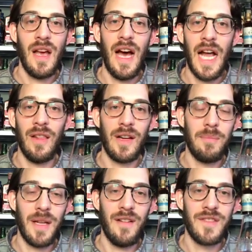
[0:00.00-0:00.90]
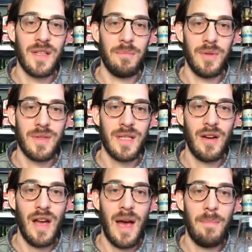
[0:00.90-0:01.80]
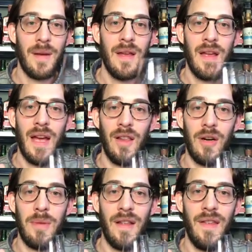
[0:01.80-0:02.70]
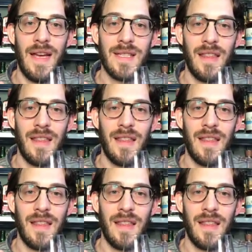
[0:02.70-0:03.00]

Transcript: a little bit of simple syrup, and a little bit of this.